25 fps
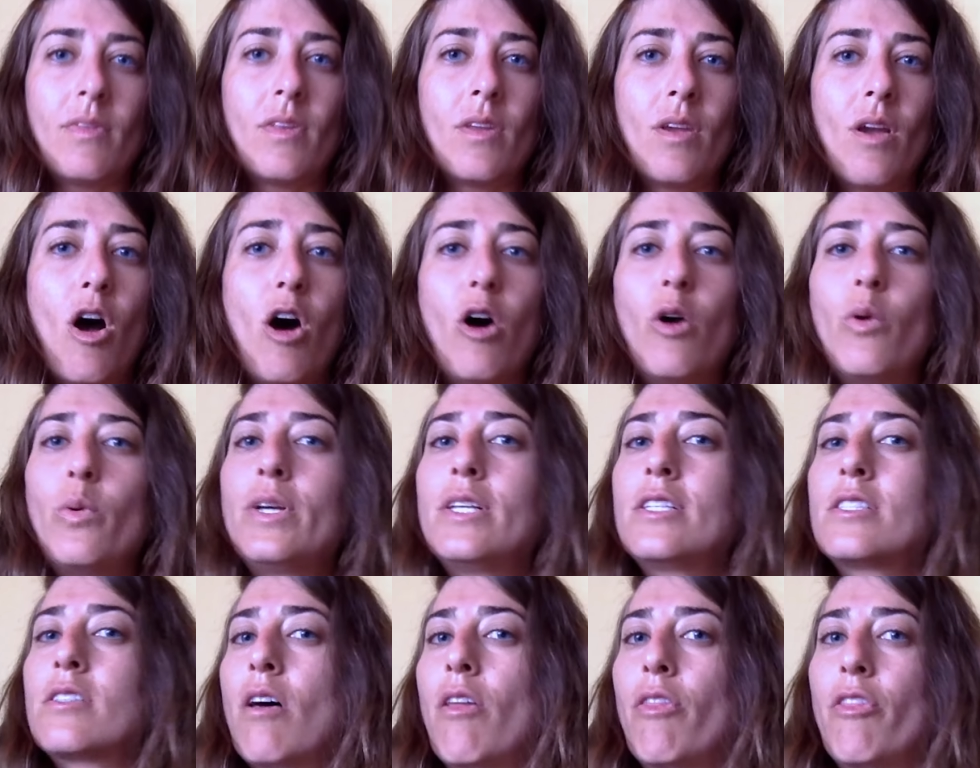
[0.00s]

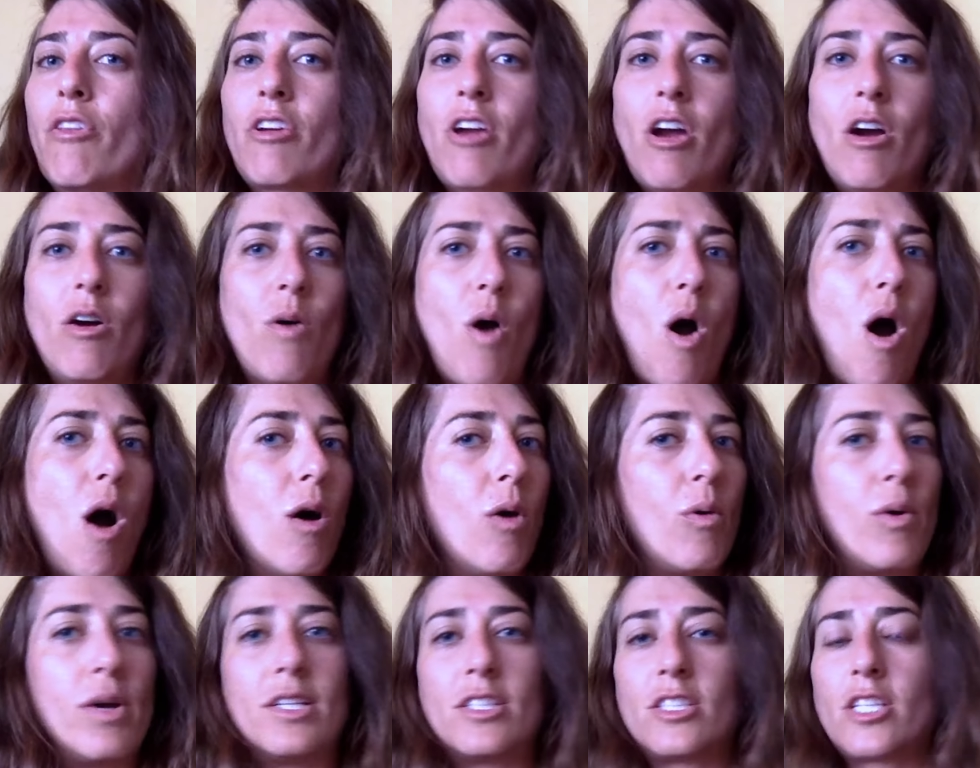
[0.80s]
always on the go,
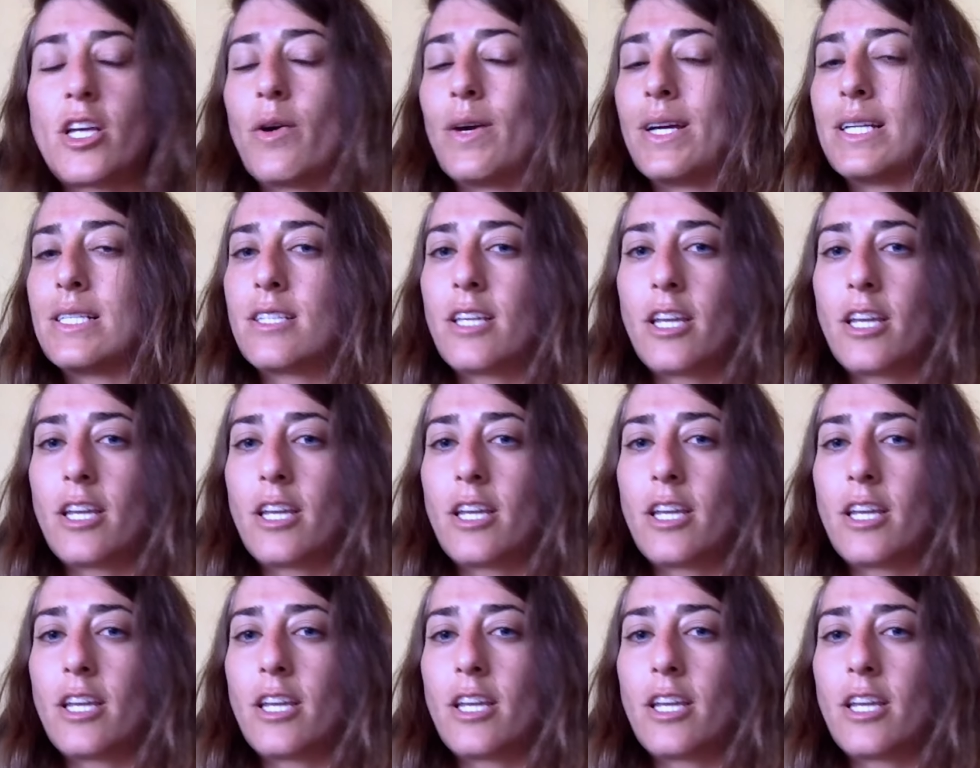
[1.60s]
always going.